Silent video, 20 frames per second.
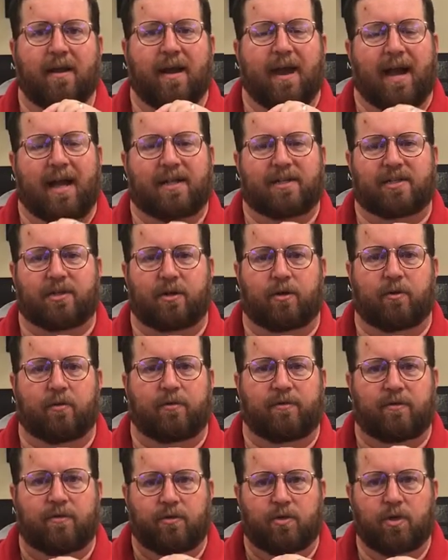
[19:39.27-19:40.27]
and
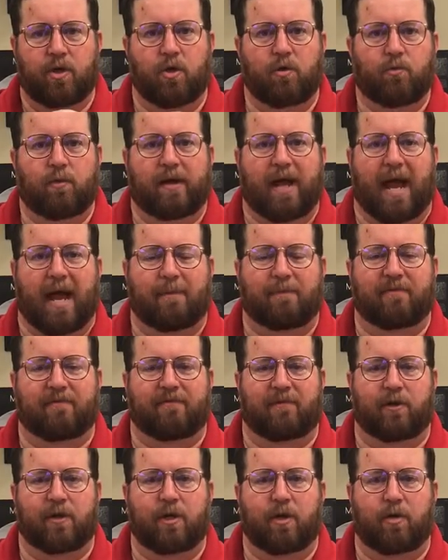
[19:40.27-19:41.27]
so noon would happen
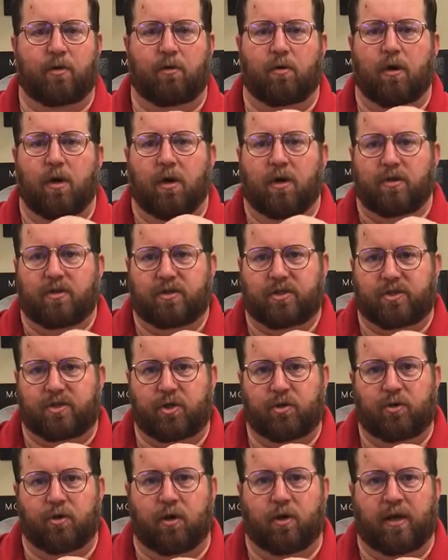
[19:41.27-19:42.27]
for you
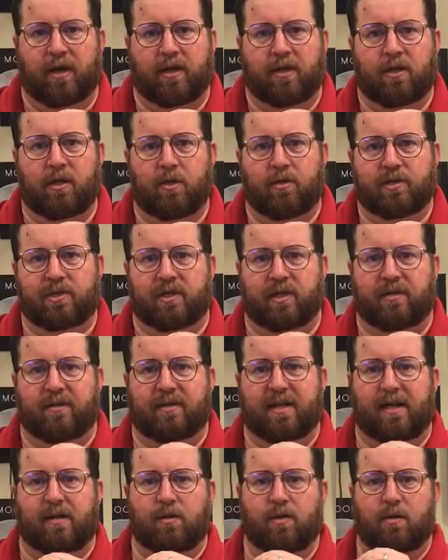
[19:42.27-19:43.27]
sooner in Houston
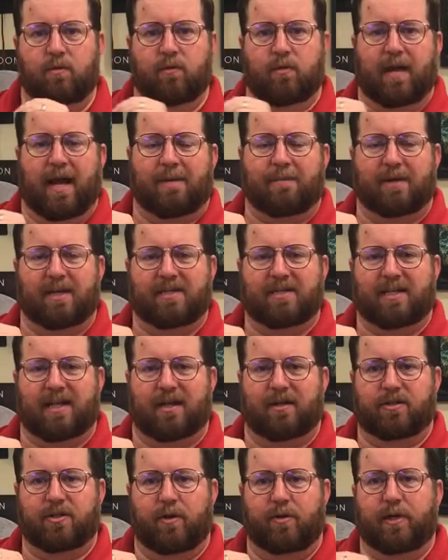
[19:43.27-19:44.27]
than noon would happen in San
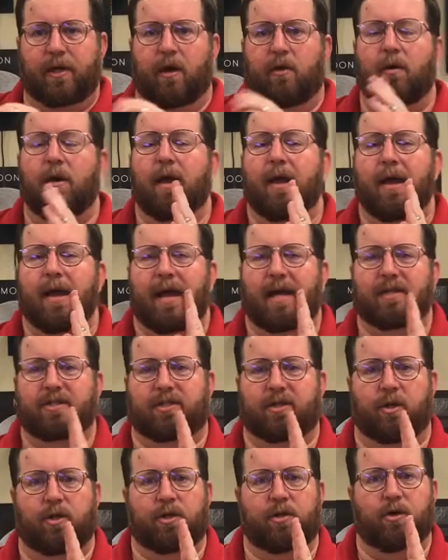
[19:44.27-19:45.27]
Antonio, and
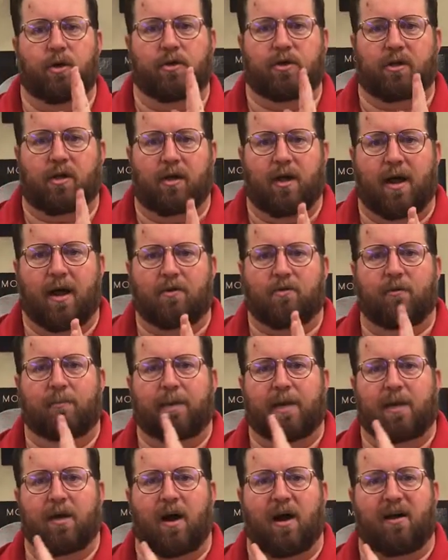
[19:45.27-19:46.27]
so your clock would
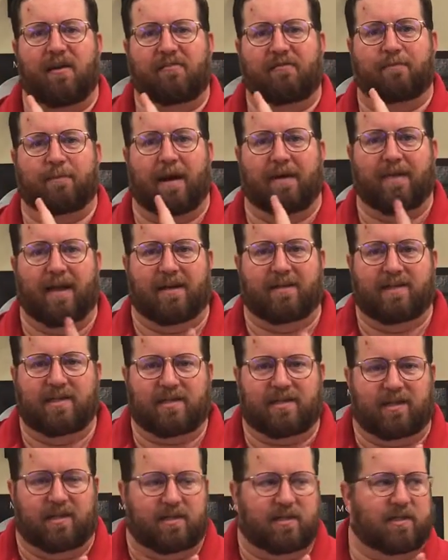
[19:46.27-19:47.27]
be off by that
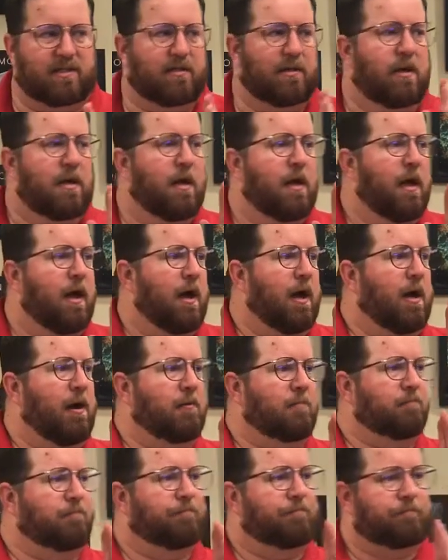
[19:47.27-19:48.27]
distance.
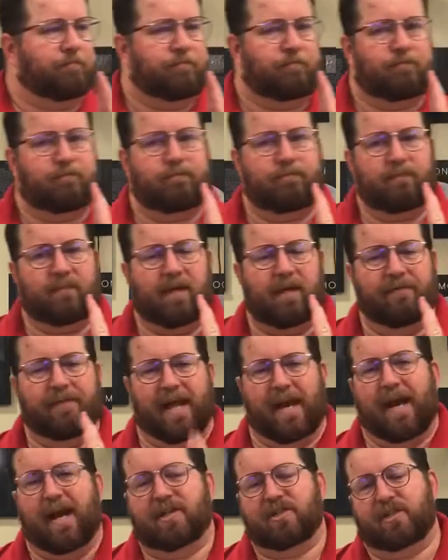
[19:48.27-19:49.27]

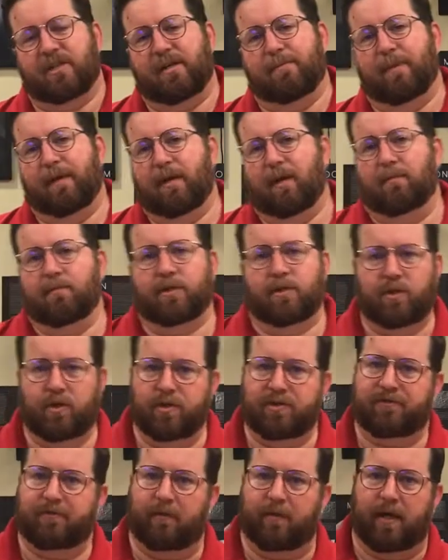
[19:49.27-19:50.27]
That actually becomes
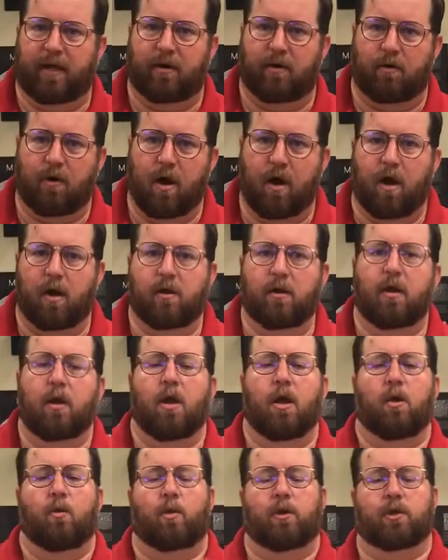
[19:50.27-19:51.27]
useful later on
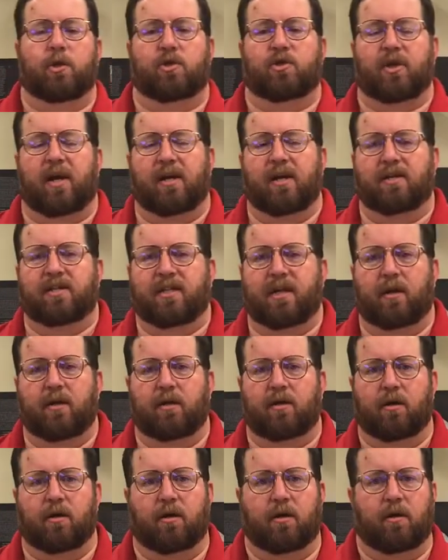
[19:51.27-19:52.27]
when you're trying to tell
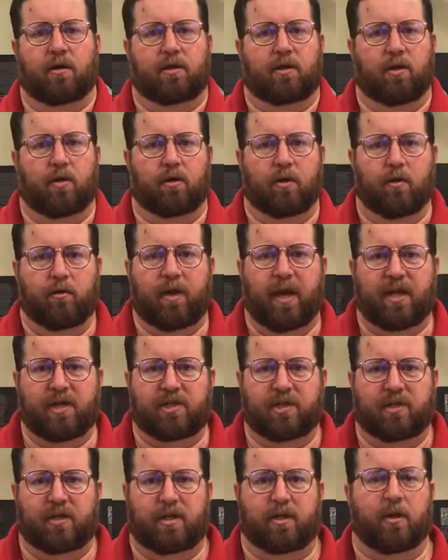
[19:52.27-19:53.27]
your
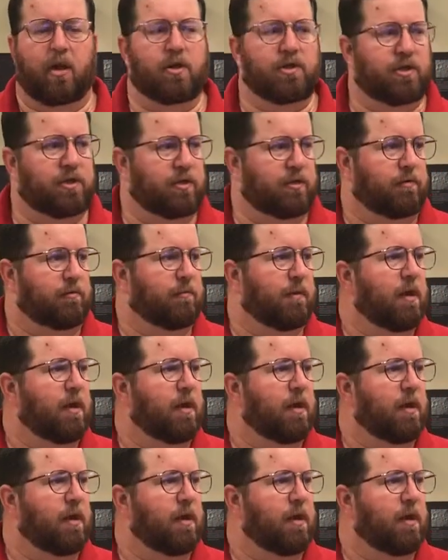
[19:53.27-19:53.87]
location and longitude.